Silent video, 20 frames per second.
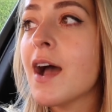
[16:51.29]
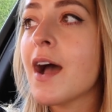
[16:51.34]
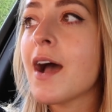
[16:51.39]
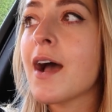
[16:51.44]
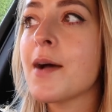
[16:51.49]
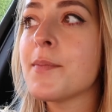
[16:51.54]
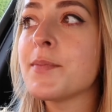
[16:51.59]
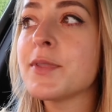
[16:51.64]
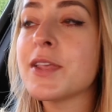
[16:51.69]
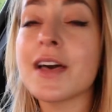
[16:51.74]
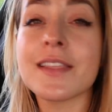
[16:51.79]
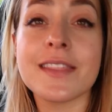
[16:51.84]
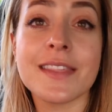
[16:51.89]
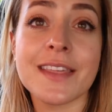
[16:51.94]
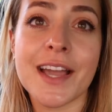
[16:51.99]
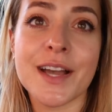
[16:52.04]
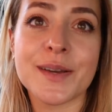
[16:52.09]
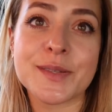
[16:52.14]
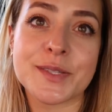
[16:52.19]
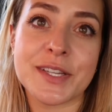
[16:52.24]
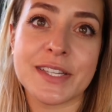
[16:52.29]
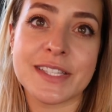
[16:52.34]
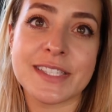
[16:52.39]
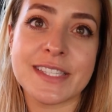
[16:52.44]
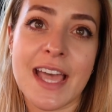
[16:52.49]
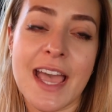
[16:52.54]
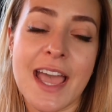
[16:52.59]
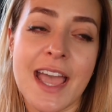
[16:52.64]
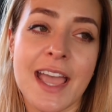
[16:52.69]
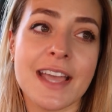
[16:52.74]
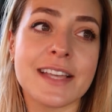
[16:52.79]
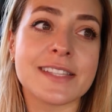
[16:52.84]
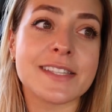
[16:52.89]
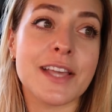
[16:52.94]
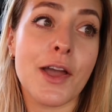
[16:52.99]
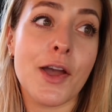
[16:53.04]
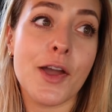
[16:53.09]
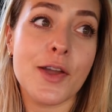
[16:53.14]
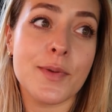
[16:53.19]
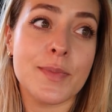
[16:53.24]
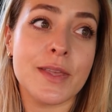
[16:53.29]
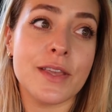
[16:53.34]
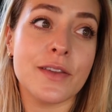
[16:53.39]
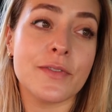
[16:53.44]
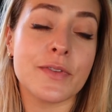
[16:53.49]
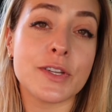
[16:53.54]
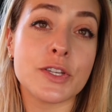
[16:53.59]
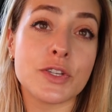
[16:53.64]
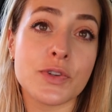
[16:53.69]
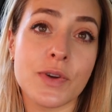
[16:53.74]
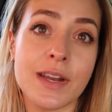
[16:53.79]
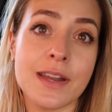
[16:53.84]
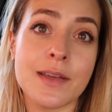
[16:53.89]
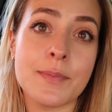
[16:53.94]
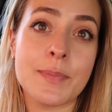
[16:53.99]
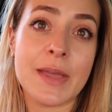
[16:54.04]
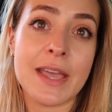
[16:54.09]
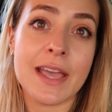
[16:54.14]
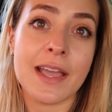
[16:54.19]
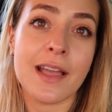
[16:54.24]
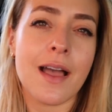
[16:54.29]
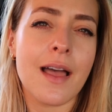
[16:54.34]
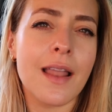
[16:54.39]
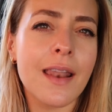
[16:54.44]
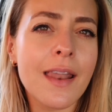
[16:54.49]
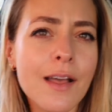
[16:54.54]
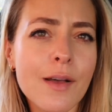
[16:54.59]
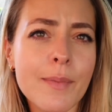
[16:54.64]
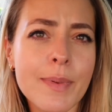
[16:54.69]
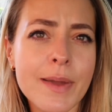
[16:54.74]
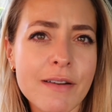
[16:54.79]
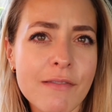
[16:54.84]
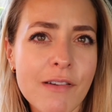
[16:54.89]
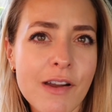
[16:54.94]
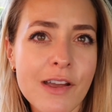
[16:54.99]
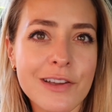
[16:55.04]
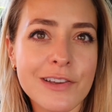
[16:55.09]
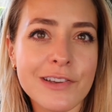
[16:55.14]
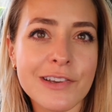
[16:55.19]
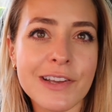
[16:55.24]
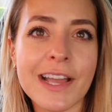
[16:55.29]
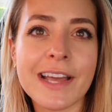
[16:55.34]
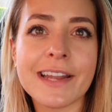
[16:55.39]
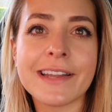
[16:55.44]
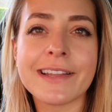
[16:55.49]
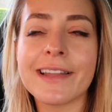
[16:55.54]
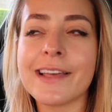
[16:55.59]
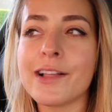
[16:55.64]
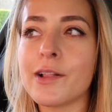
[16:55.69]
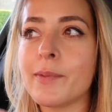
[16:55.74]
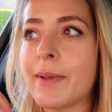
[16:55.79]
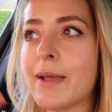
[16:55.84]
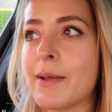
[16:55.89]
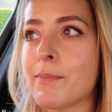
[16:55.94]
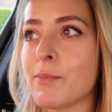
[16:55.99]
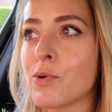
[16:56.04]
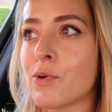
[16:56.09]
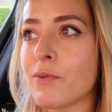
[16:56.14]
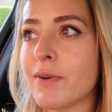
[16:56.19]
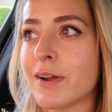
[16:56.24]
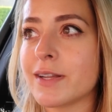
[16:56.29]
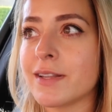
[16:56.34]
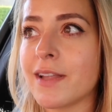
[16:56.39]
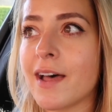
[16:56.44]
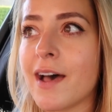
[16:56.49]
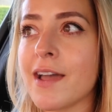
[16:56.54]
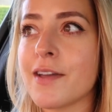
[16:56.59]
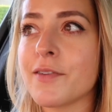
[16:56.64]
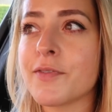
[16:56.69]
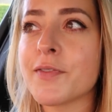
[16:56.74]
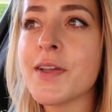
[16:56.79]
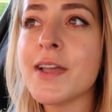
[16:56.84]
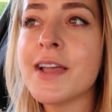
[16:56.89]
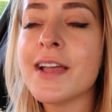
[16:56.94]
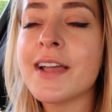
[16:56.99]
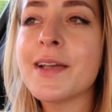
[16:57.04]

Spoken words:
The other thing I was gonna say is I hope that you've enjoyed it being a little bit rogue and a little bit more real life.